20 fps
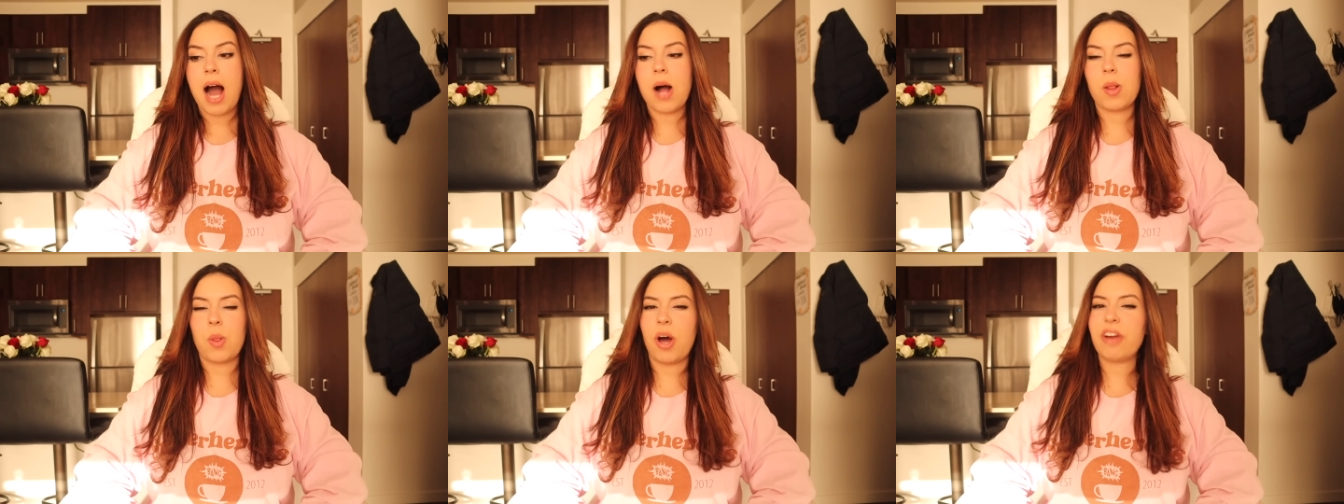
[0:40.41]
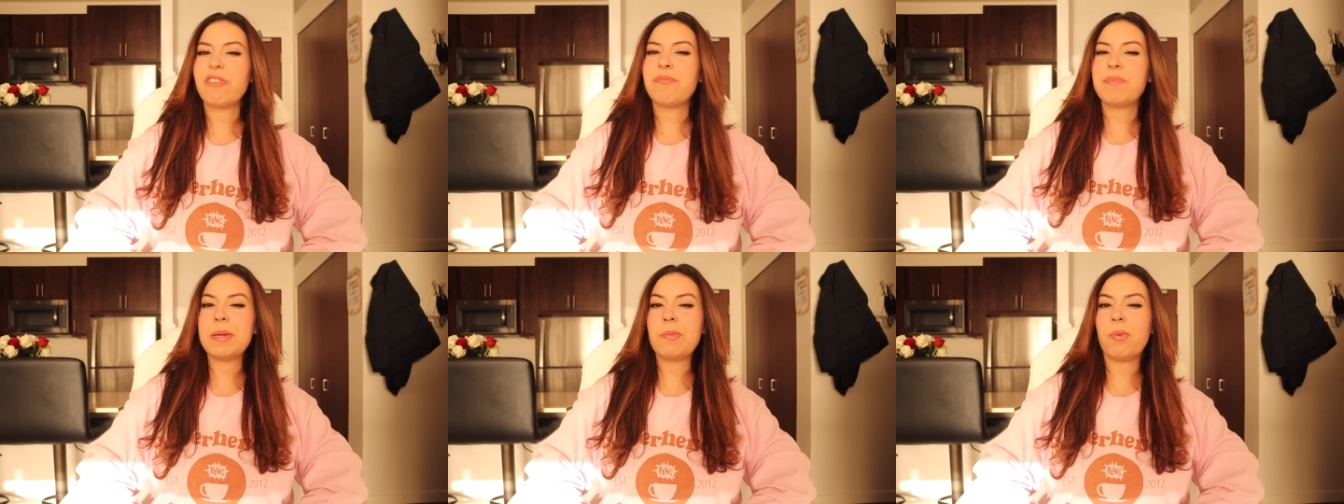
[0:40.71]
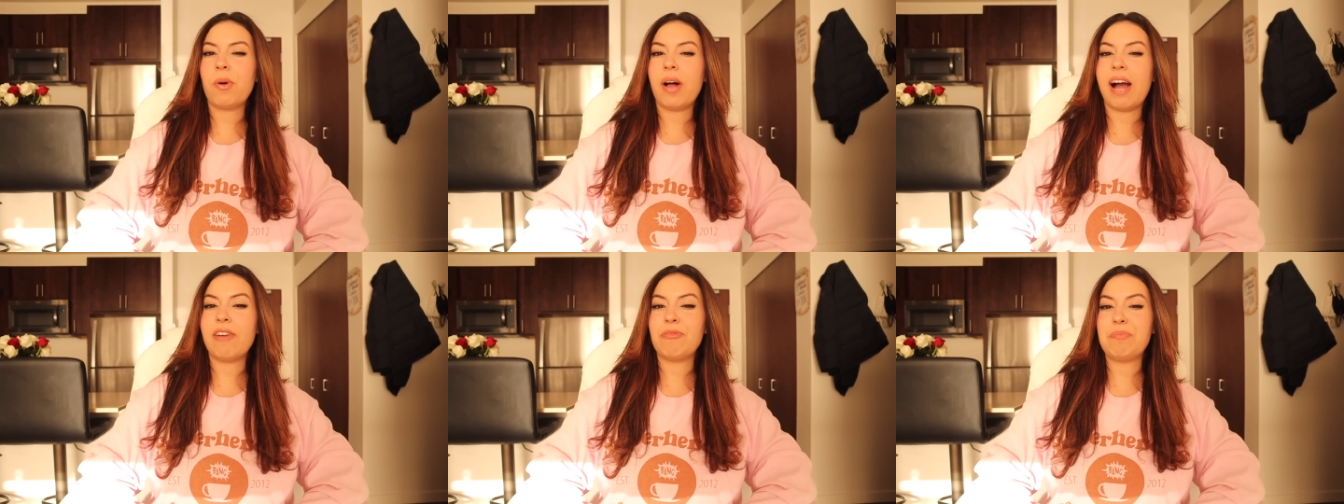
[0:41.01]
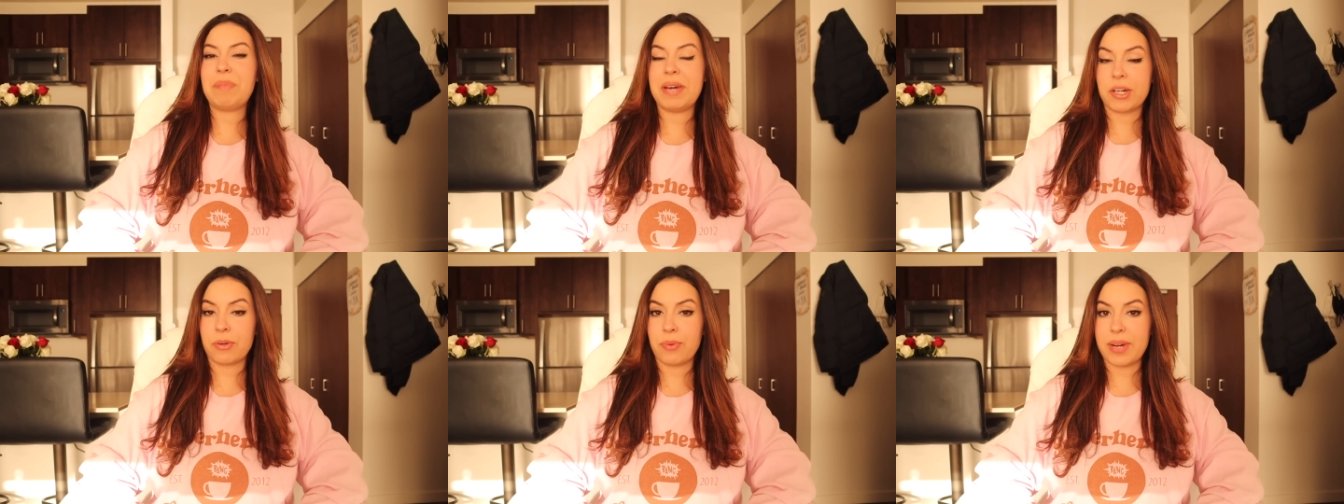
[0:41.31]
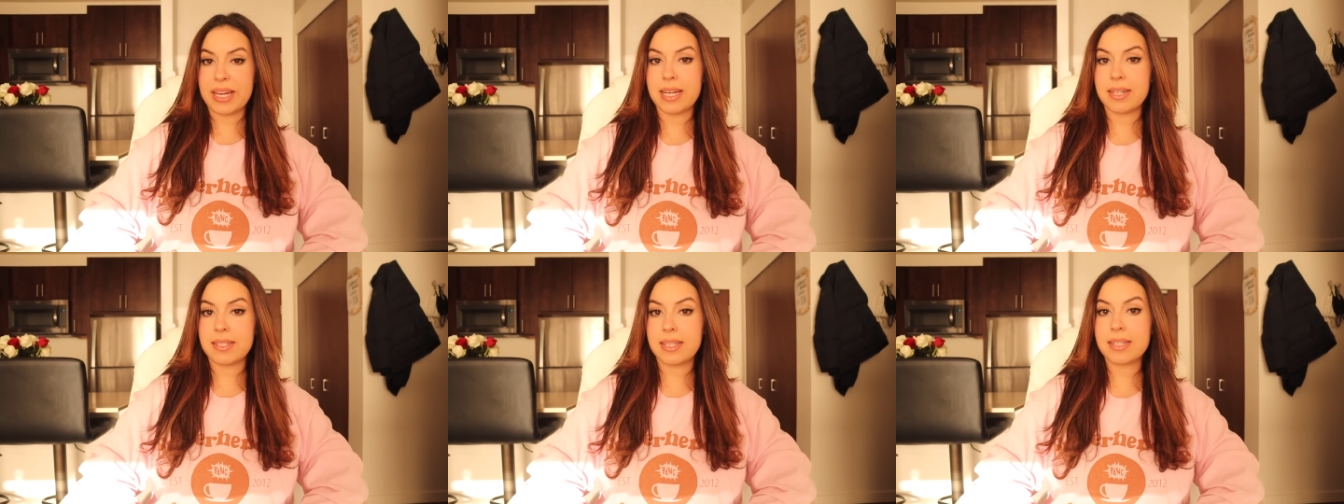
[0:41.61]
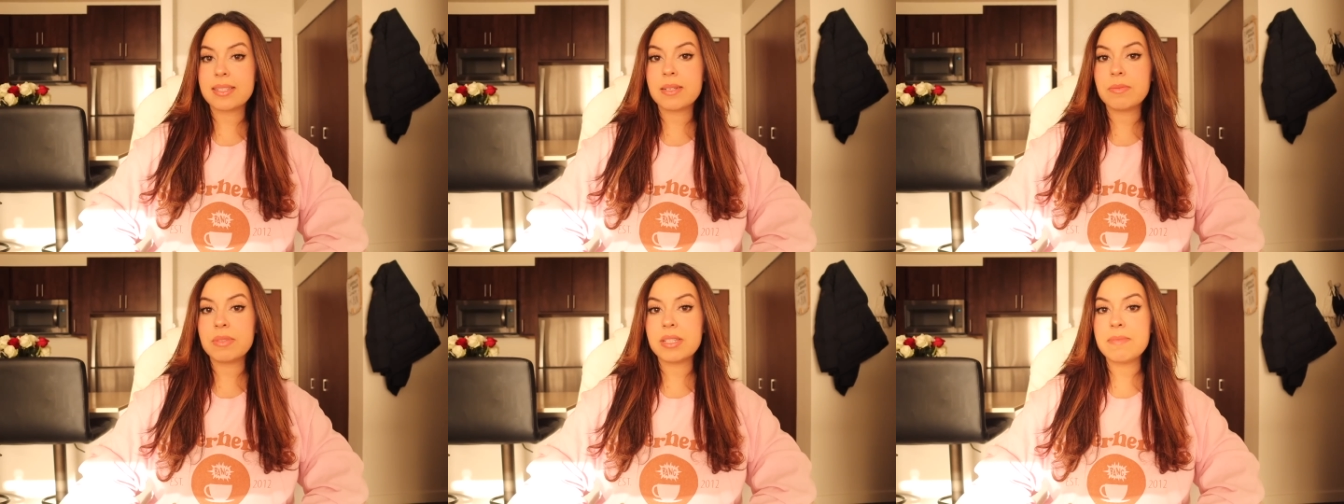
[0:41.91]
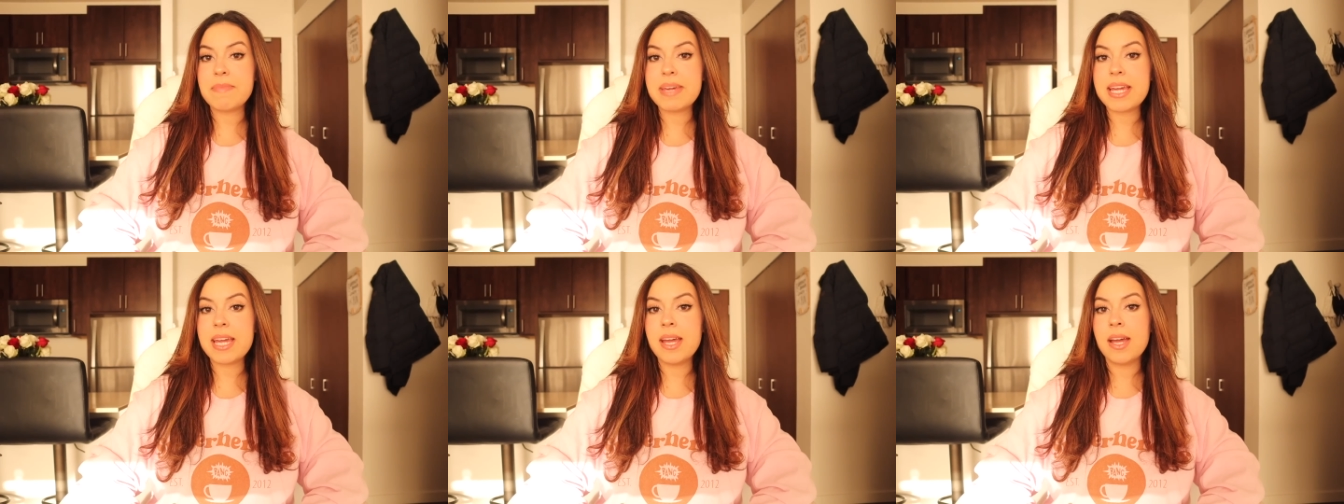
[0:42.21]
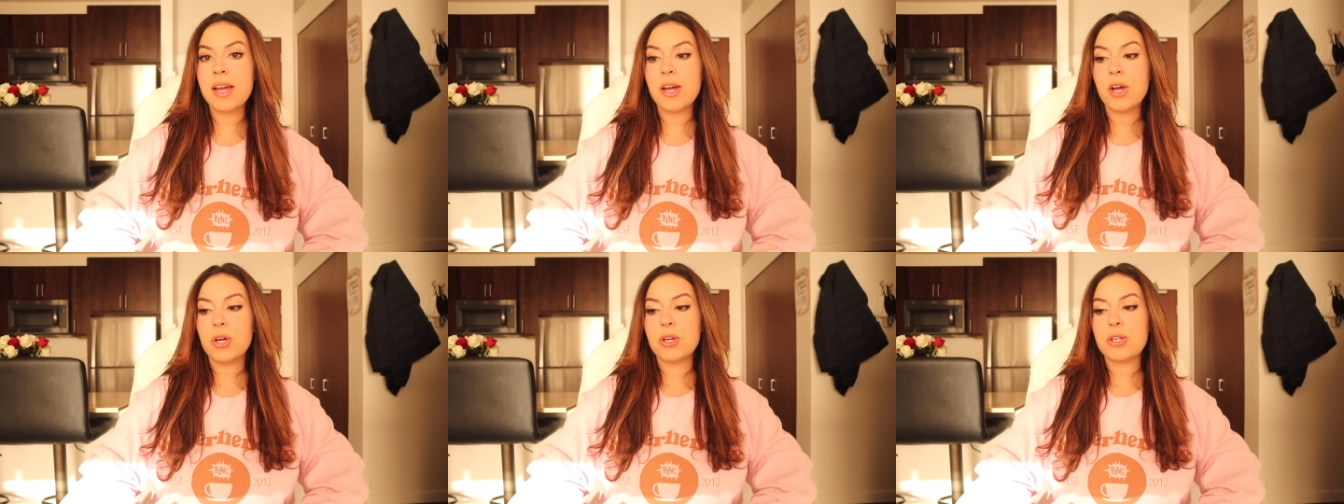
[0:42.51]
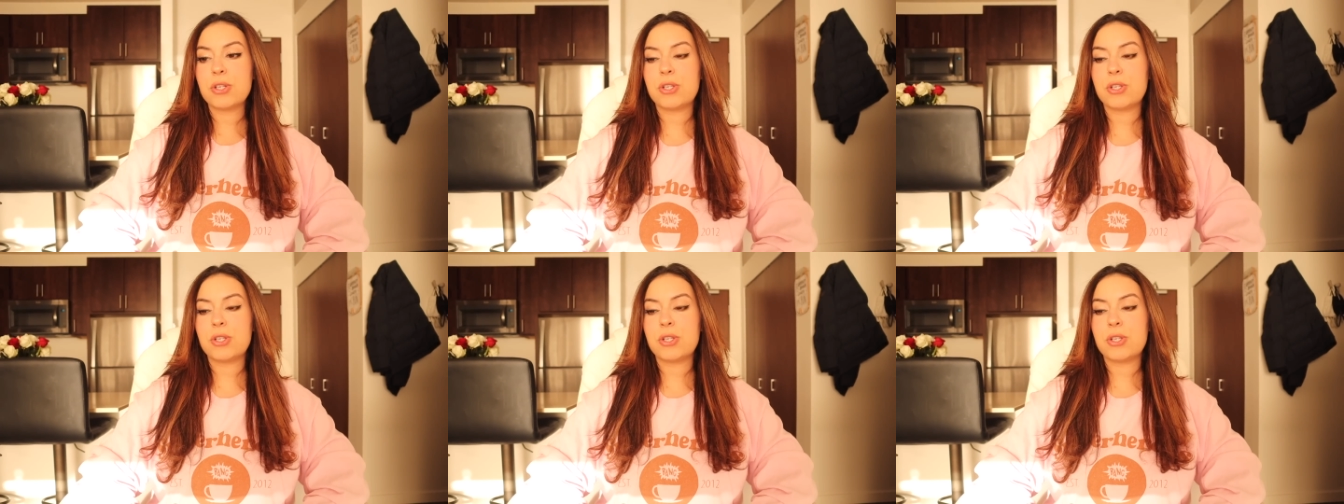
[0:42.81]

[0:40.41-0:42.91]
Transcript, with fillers: A lot of people have better rating systems than me,